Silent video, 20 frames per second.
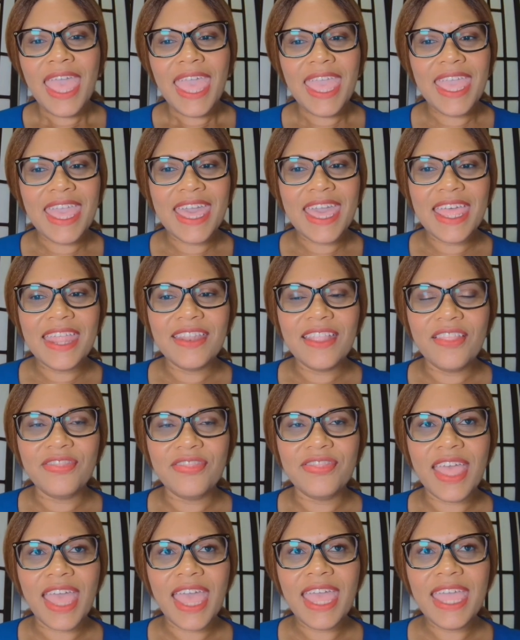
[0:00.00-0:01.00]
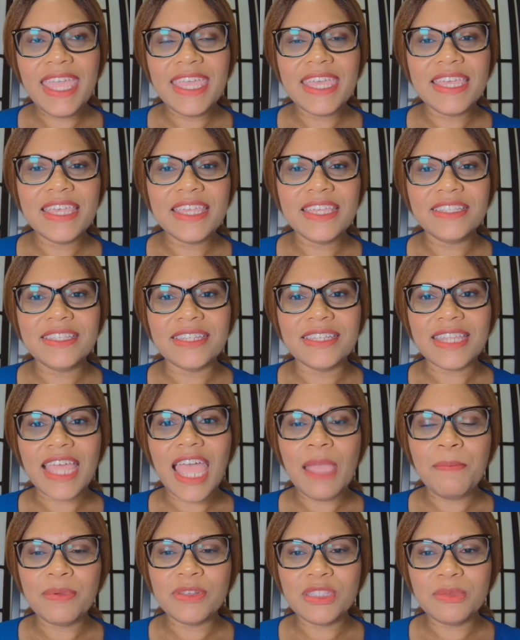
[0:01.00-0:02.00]
And that is the
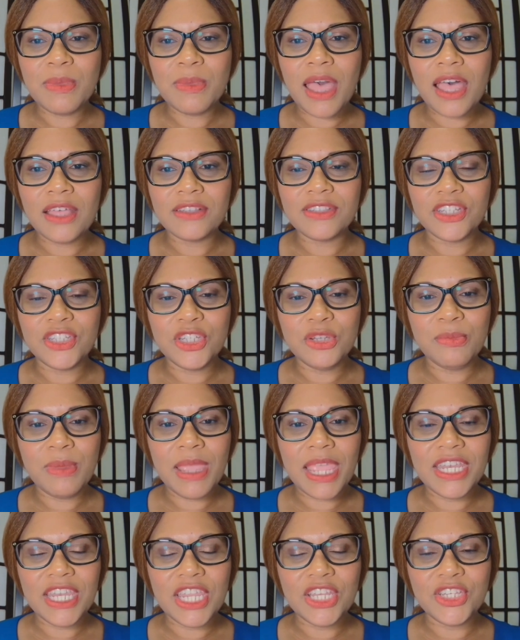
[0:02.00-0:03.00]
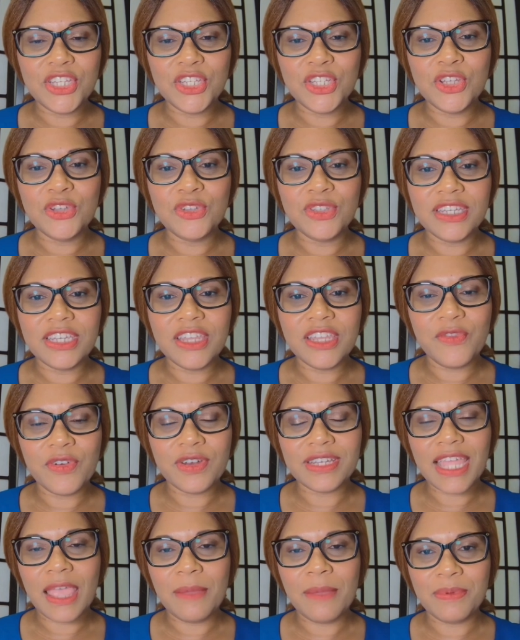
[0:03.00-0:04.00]
type of smiles that you may need to use in
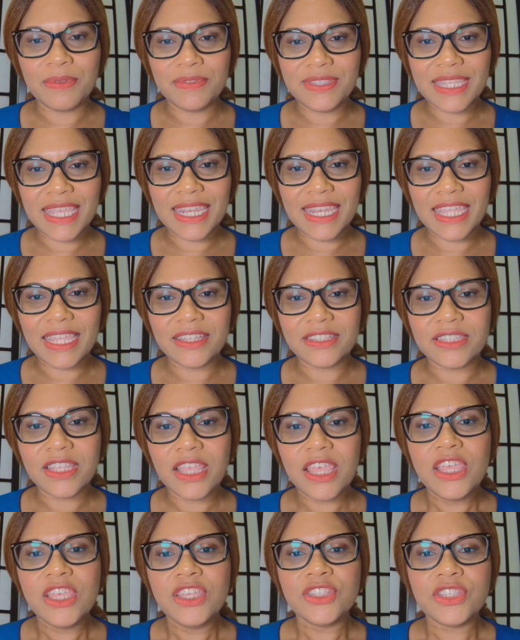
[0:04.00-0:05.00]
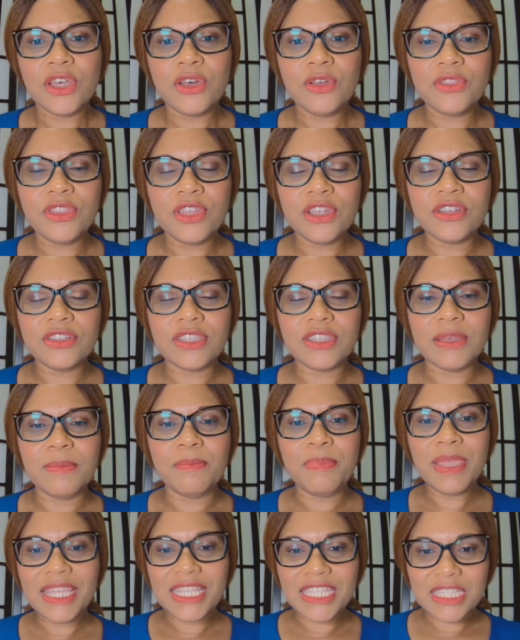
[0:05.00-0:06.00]
different types of settings. So there's a
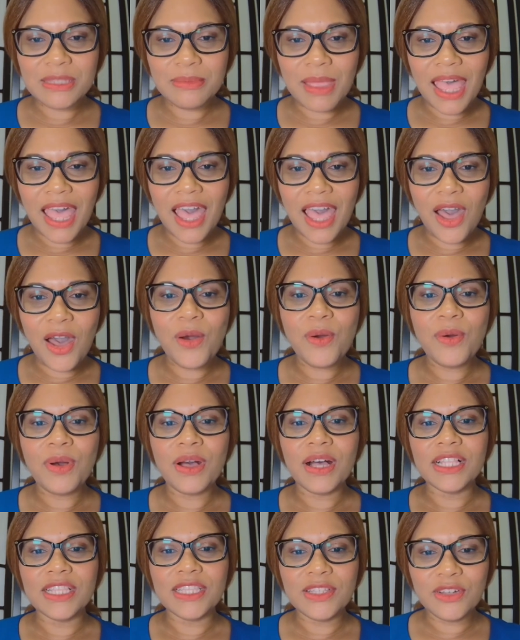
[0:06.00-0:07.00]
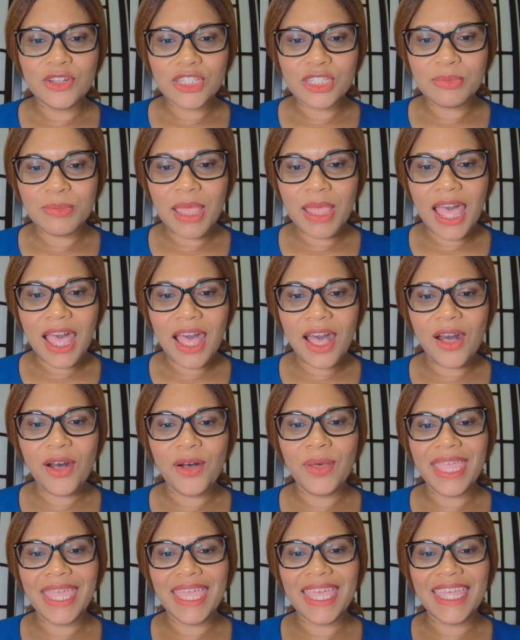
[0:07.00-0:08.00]
big smile, a little
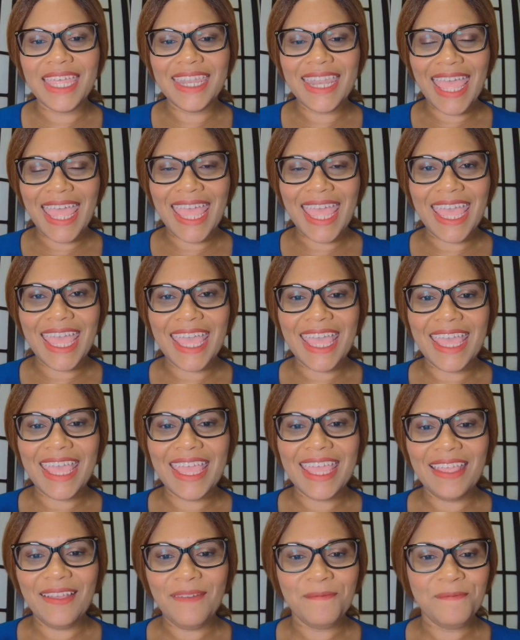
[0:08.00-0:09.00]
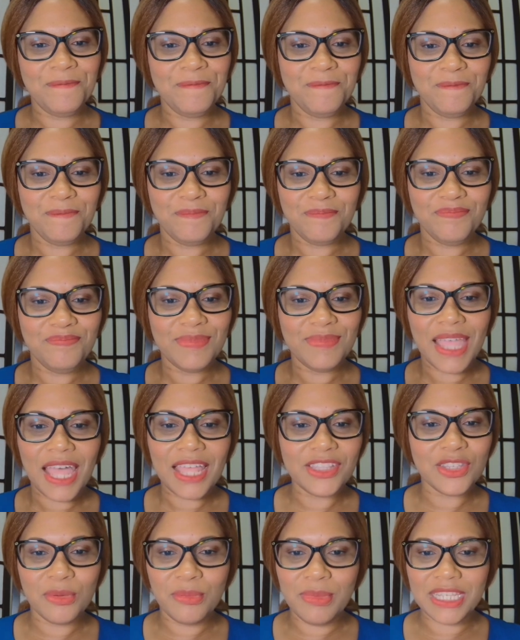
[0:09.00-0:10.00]
smile, and a
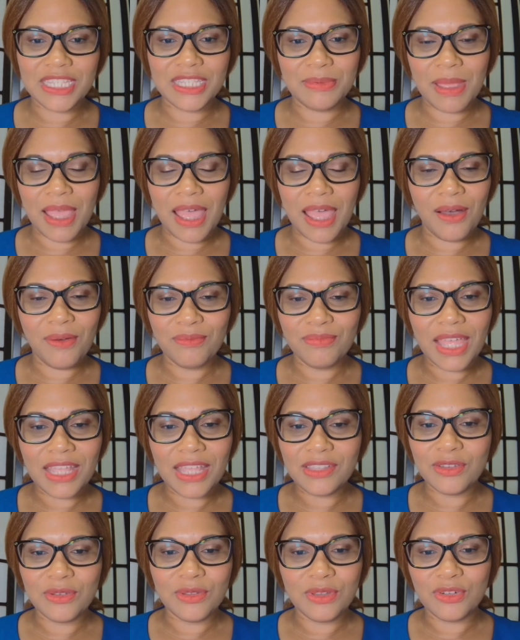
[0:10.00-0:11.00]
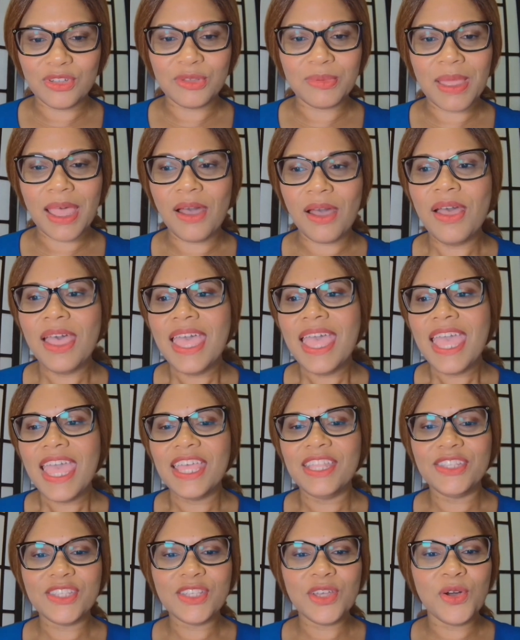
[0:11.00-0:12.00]
not so big smile, not so little smile.
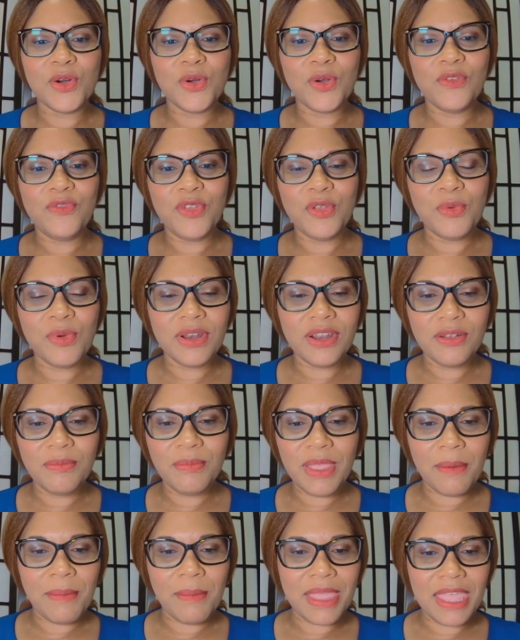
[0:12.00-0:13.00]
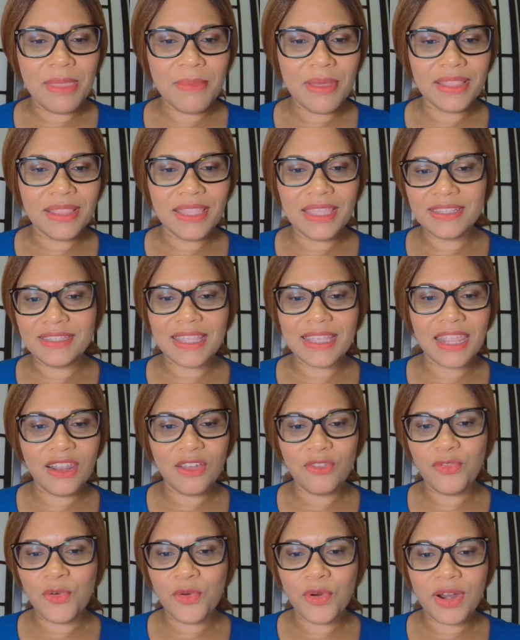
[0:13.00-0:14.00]
And so if you want to be on my email list, sign
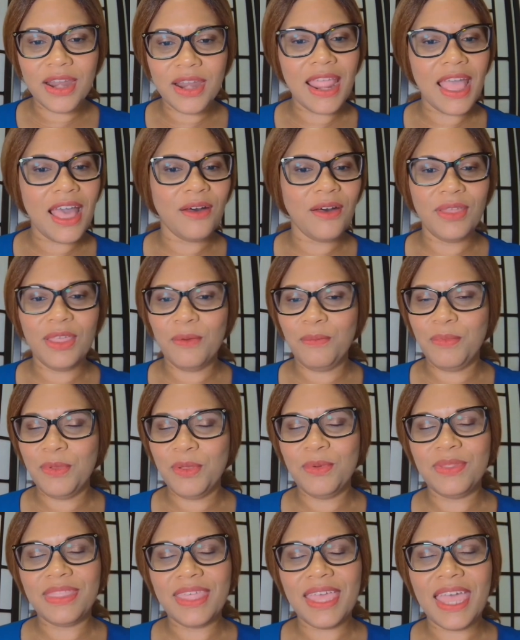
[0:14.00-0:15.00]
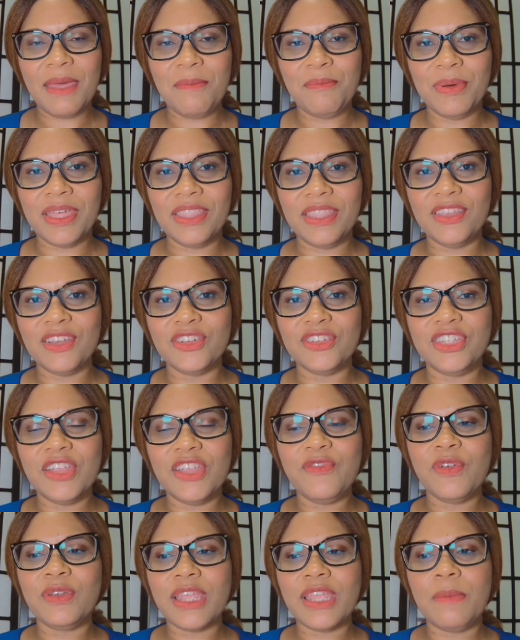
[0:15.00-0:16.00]
up for it. I'll help you with that. But there's
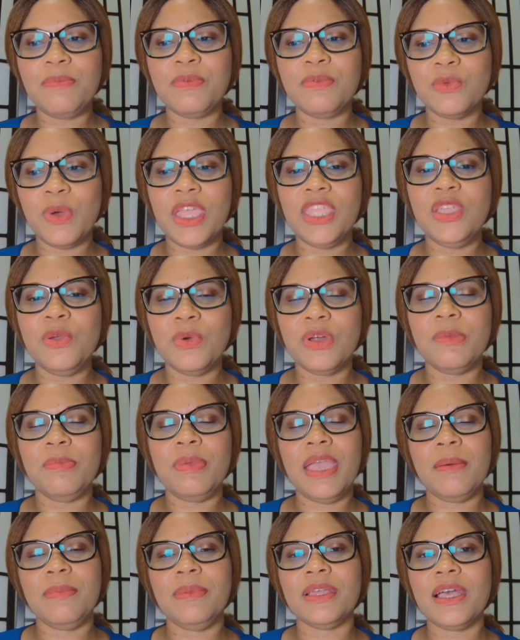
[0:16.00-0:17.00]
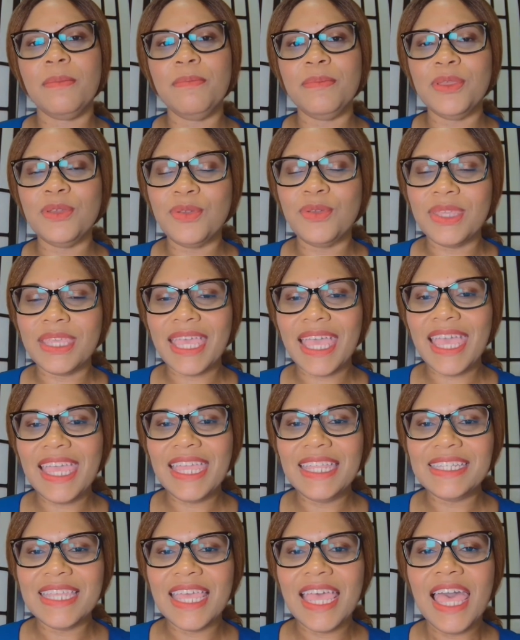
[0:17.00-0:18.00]
different types of way you want to be able to
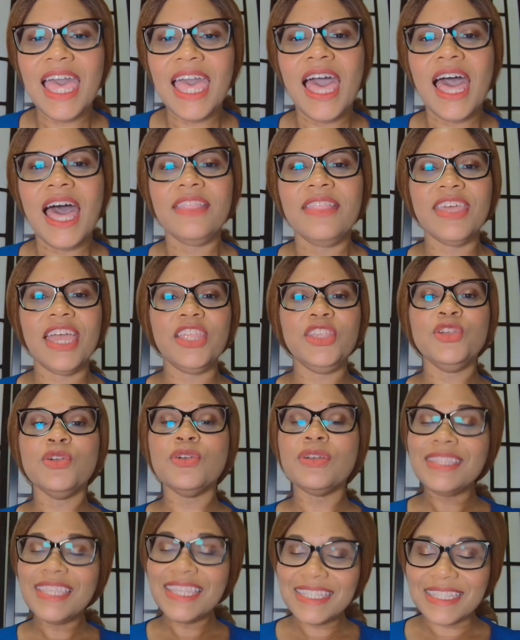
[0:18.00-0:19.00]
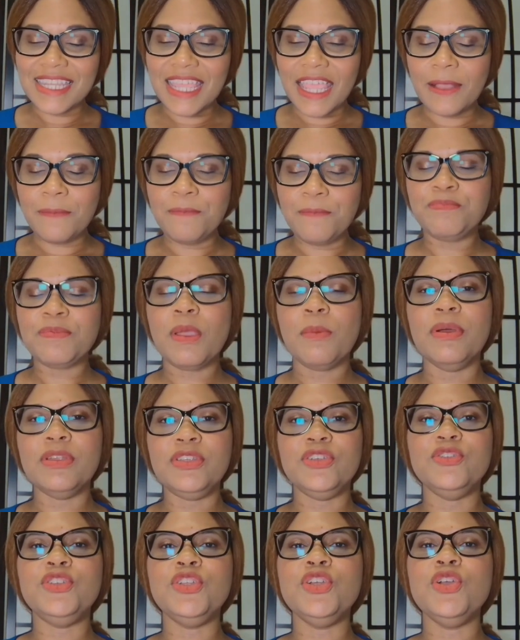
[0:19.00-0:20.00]
communicate that you're listening,
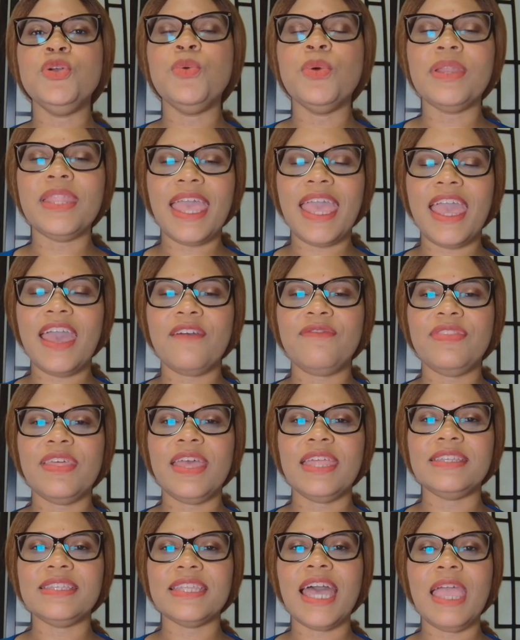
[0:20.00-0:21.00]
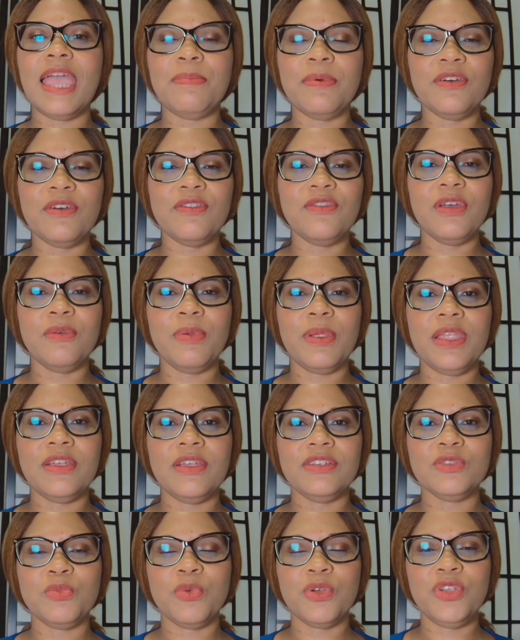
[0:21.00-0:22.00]
but you do want to have that type of
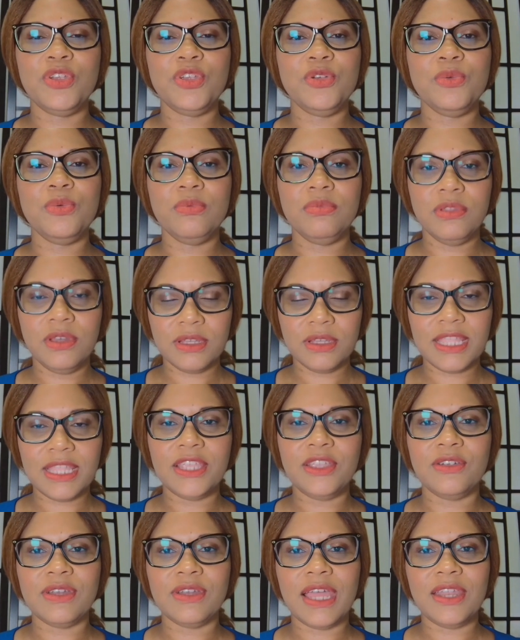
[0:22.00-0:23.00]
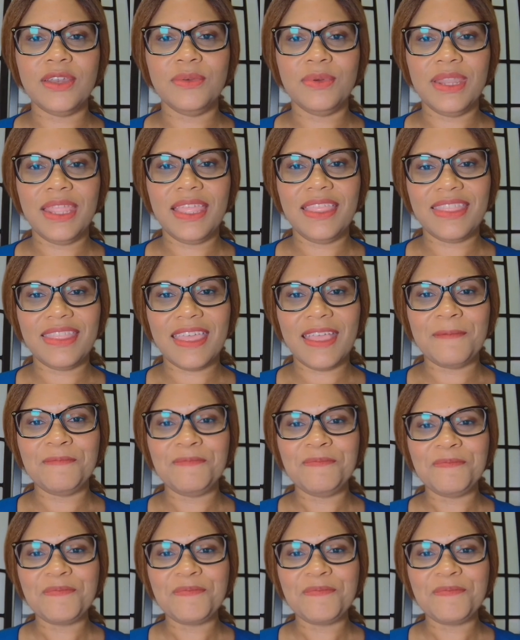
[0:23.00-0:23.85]
appearance where you look like you're not doing anything.